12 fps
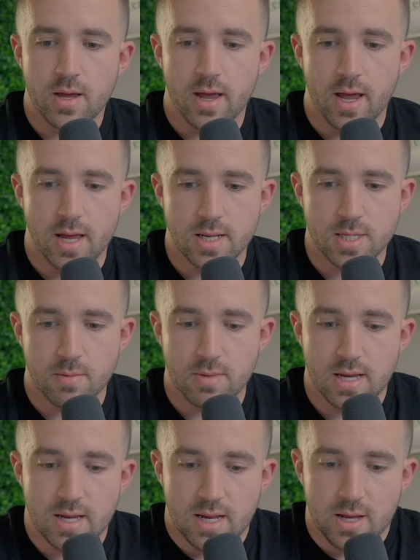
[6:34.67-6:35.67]
And to
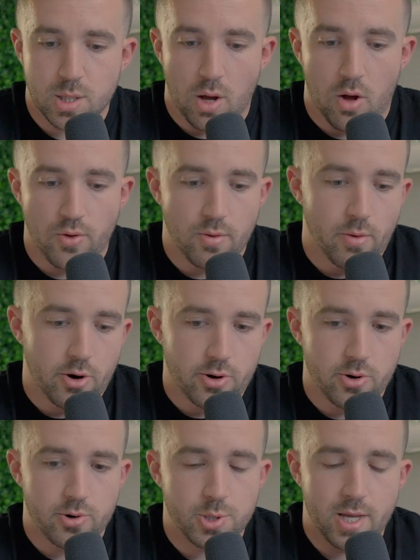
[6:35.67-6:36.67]
me, it hits all the
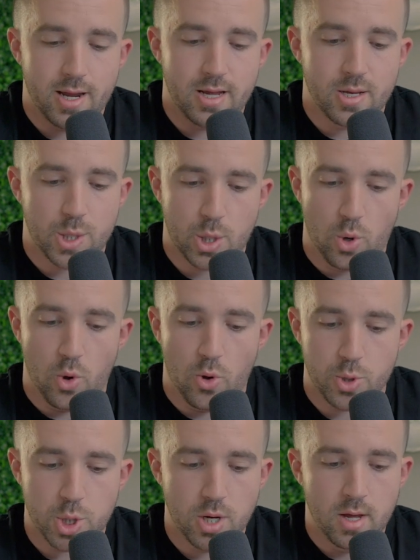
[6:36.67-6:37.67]
markers that is a
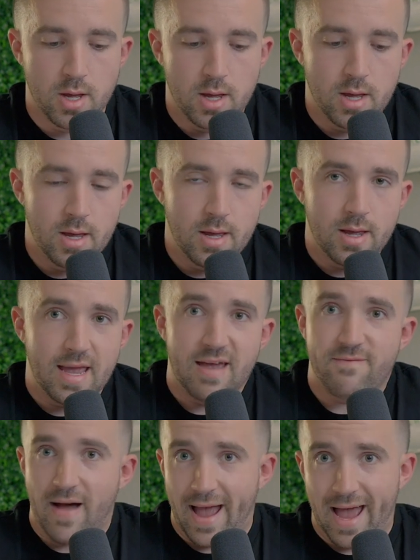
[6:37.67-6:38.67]
Kölsch.
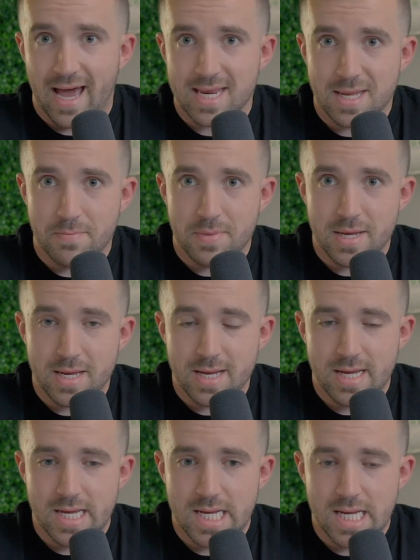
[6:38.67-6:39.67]
If I had to
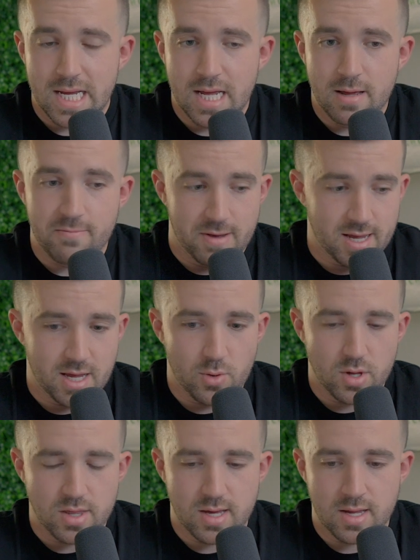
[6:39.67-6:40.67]
be picky
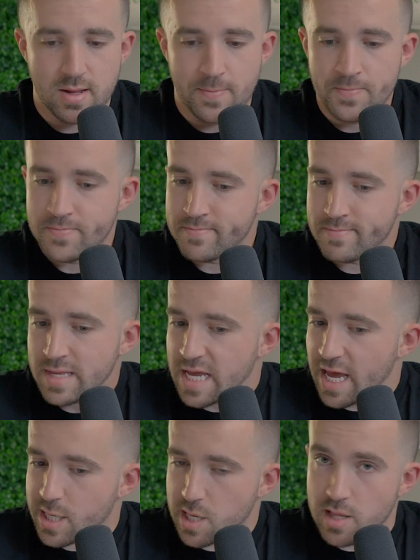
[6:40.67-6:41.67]
with it,
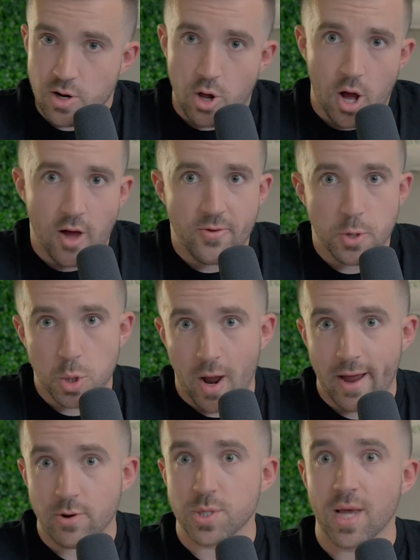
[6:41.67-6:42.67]
it's a little on the
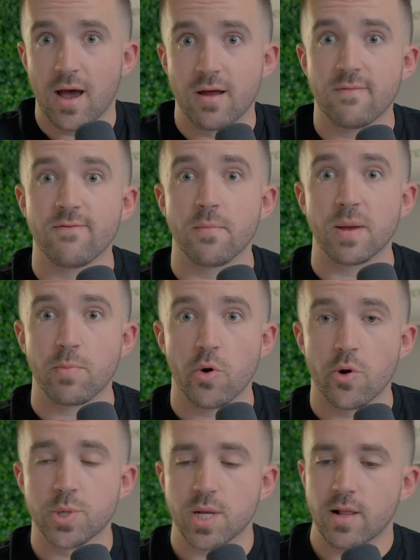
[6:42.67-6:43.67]
drier side for me
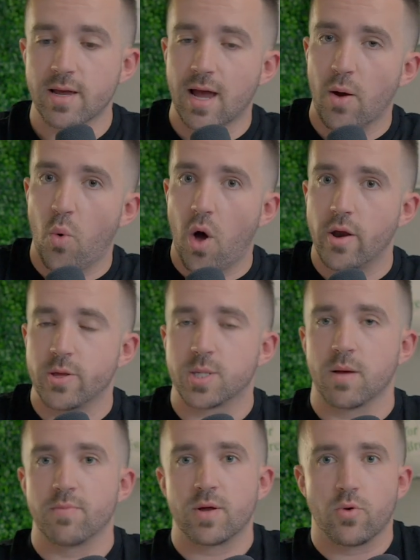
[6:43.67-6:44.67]
personally. I wanted
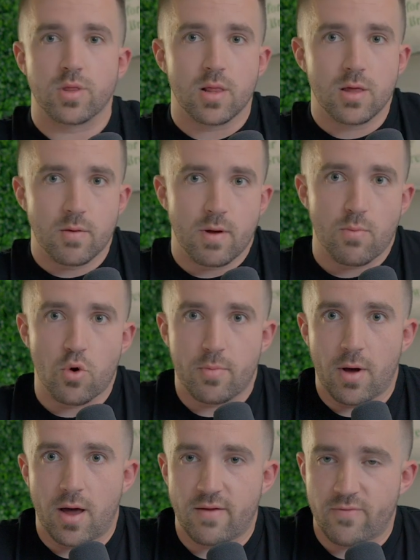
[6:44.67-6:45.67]
something with a little bit more
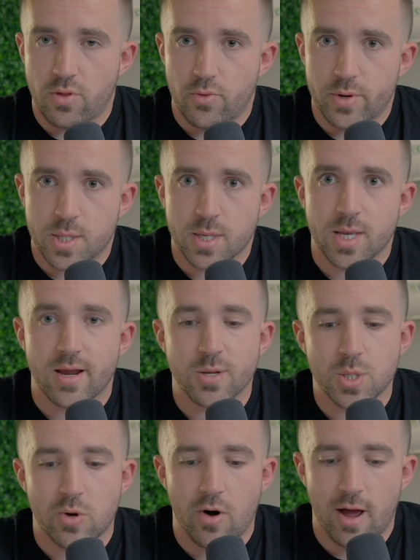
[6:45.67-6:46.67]
body for the reasons I
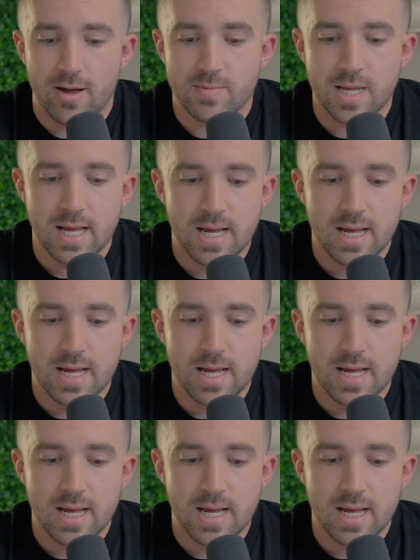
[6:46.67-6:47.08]
described.